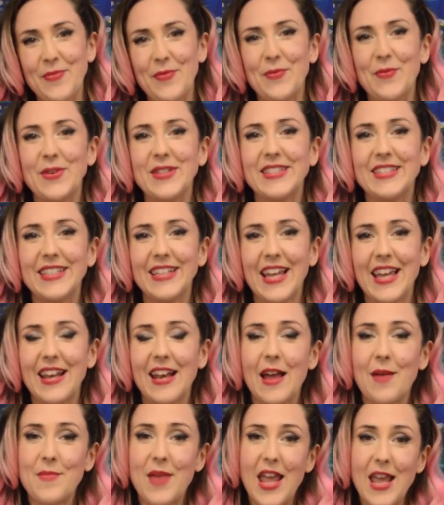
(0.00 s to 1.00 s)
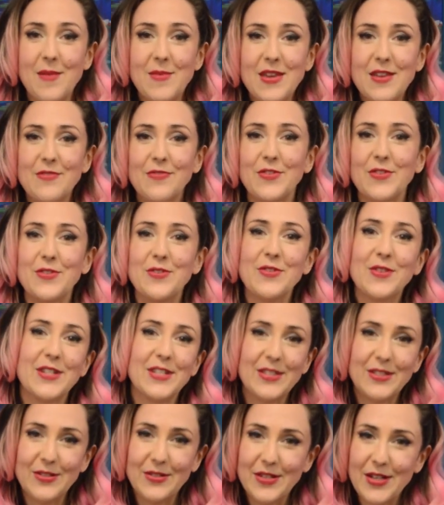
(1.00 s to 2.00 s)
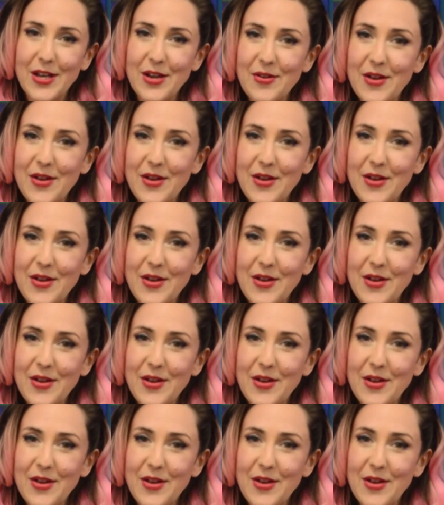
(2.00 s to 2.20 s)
Once again, I'm Amy for Nooga Studio,